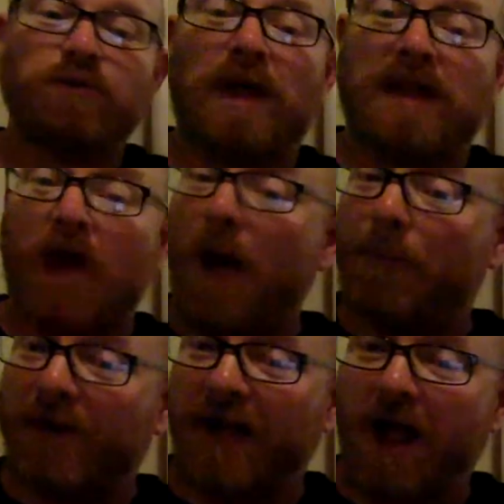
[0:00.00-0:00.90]
where your
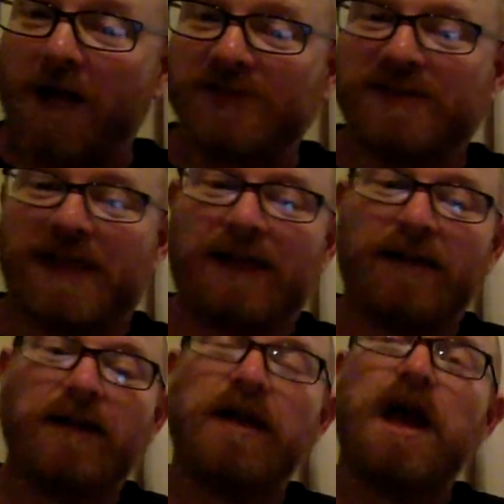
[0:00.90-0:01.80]
upper casting
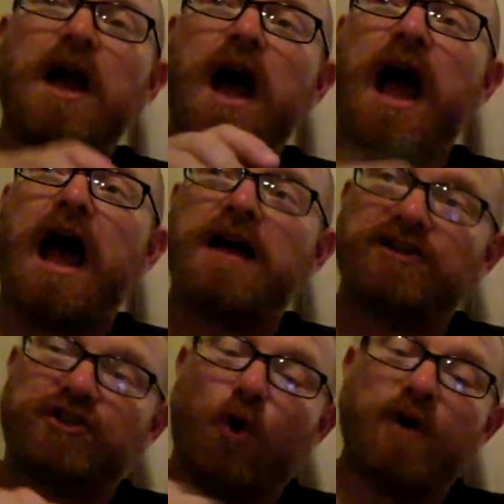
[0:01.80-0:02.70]

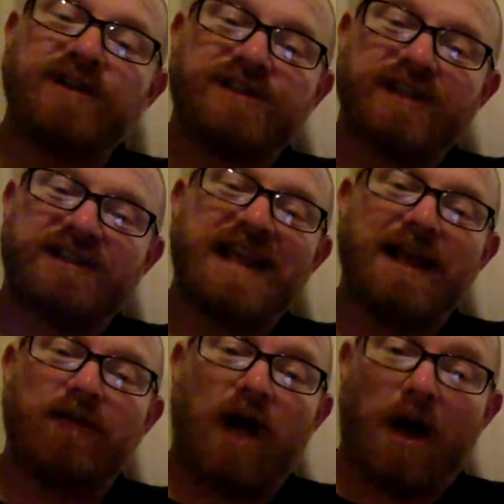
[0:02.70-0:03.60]
joins the
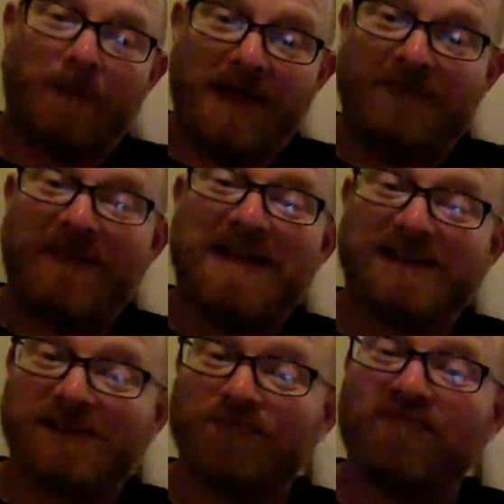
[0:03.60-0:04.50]
tiller arm, if
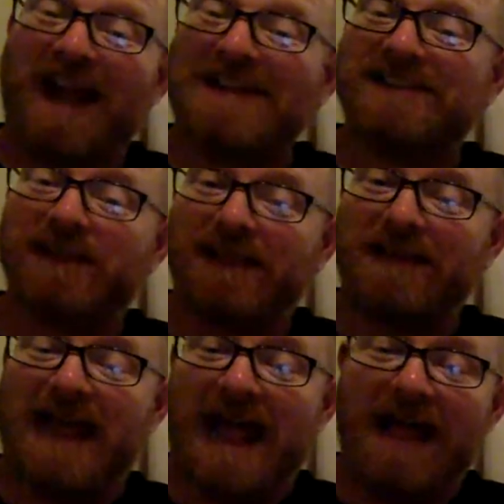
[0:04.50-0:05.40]
there's some rattle in
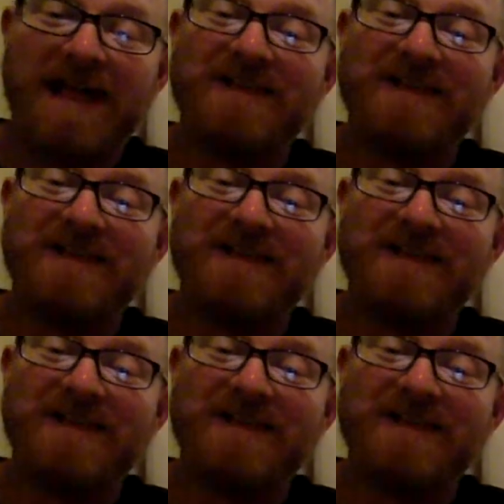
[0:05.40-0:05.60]
there,